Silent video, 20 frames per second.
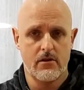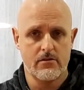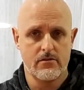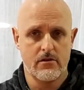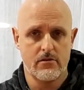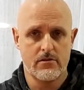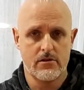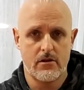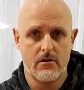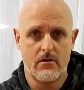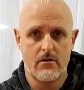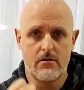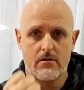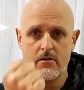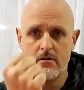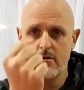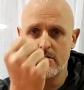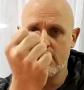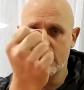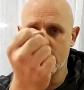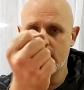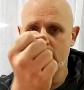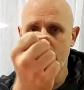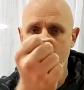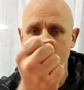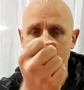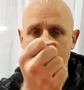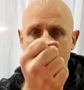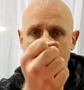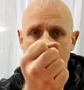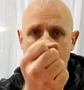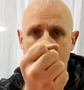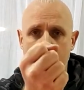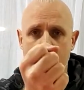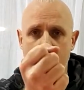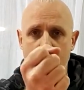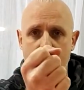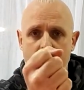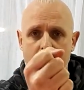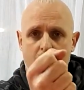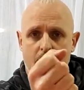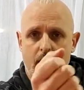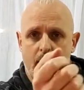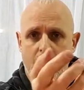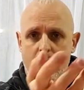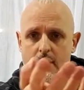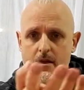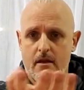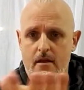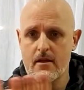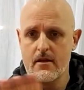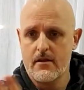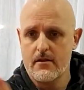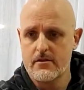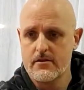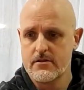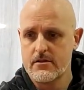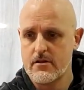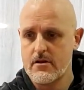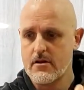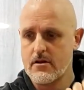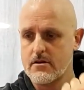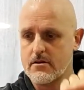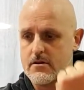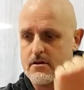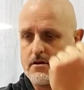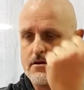So tarn and hit, tarn